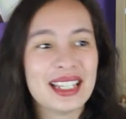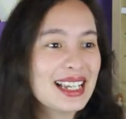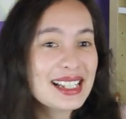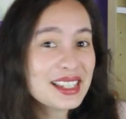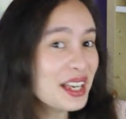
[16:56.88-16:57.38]

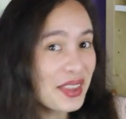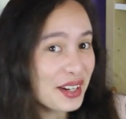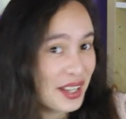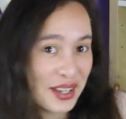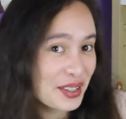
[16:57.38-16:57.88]
It's another
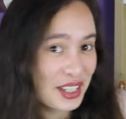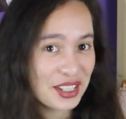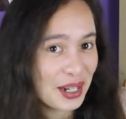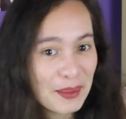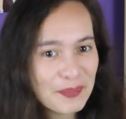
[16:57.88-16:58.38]
cute
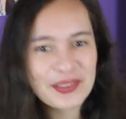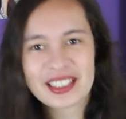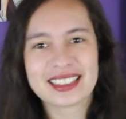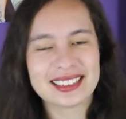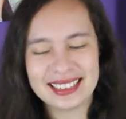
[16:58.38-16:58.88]
ship,
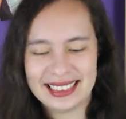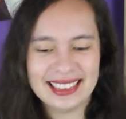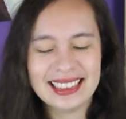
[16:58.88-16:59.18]
but yeah.